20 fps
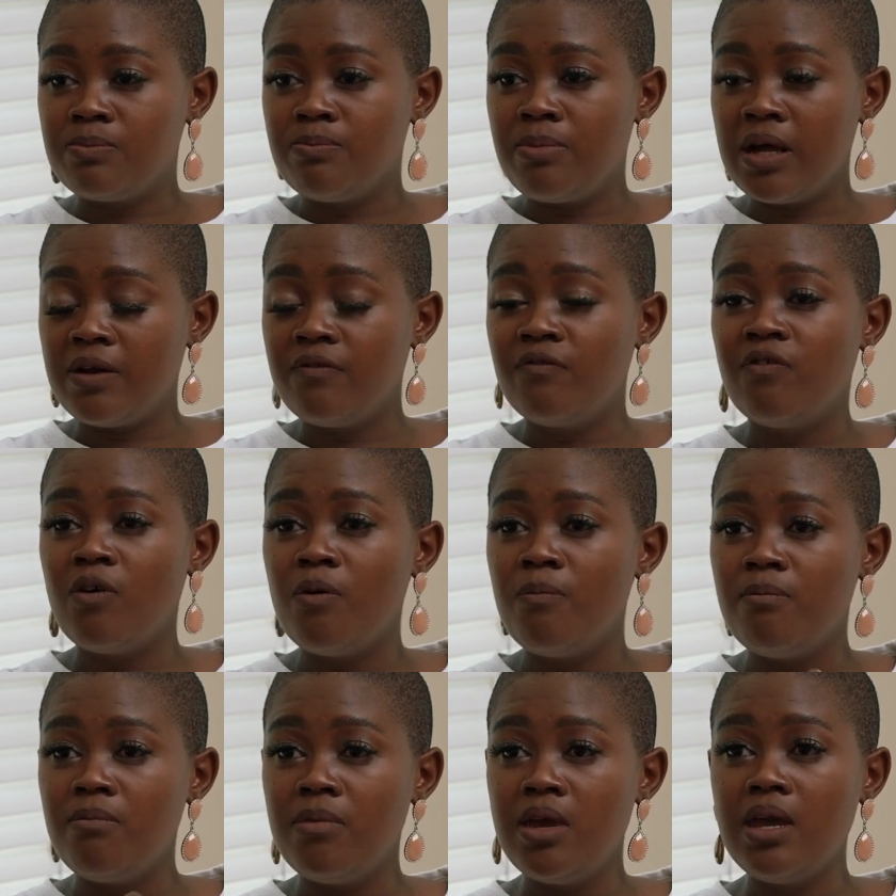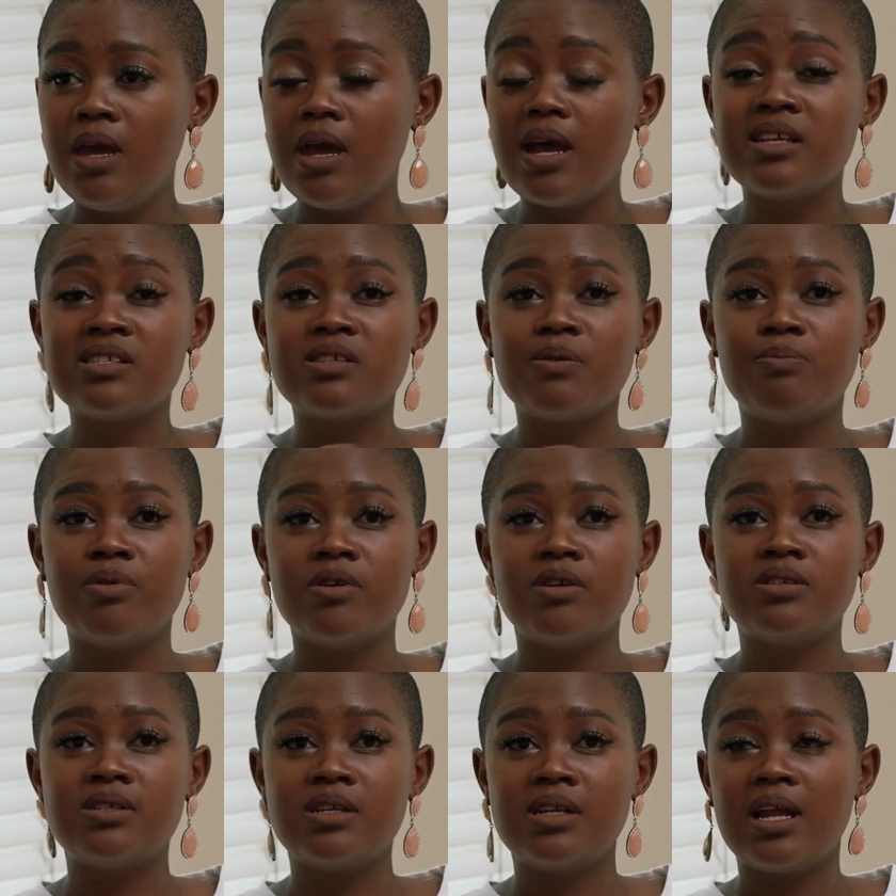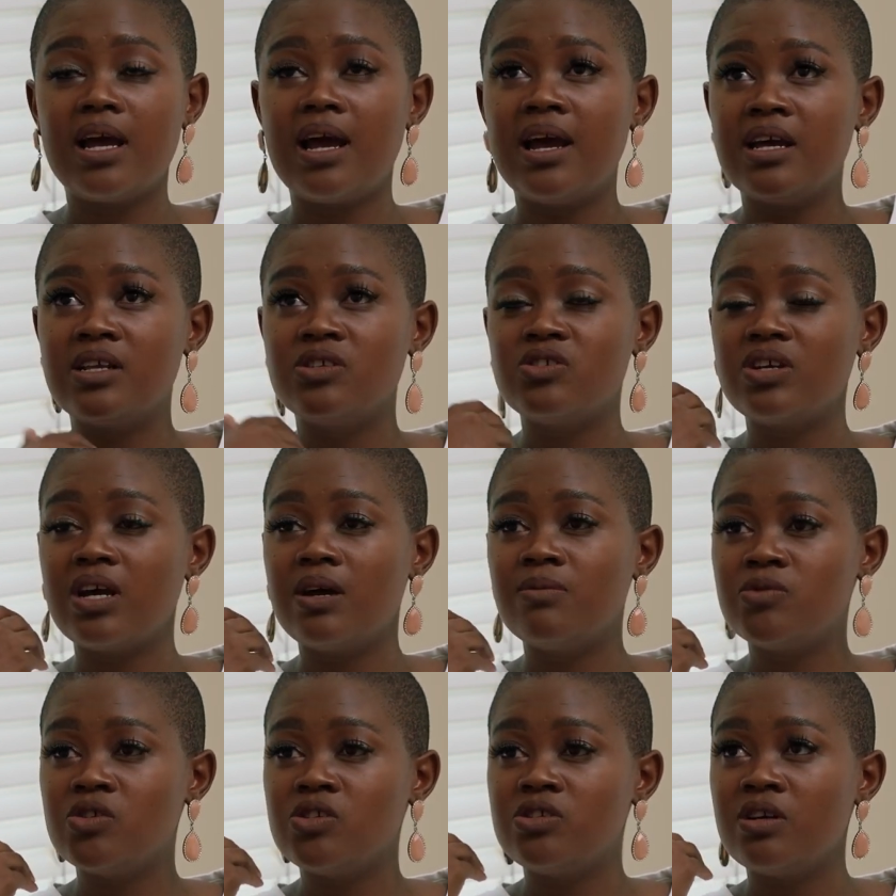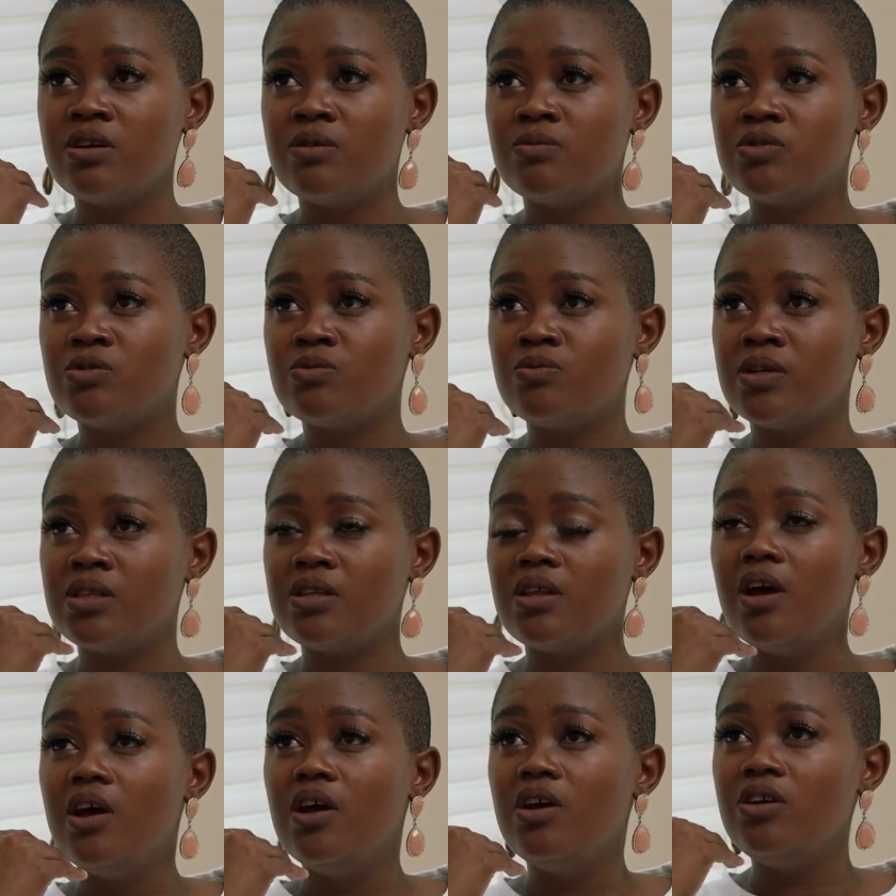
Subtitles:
But for me as a person, I had to come to terms with,